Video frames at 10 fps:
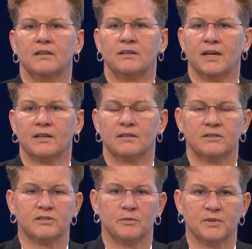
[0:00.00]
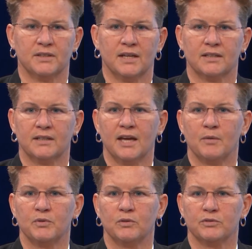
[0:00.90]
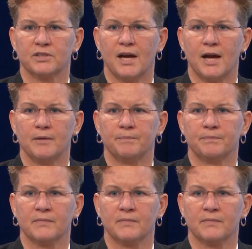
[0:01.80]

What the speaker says: that is something that can happen over time.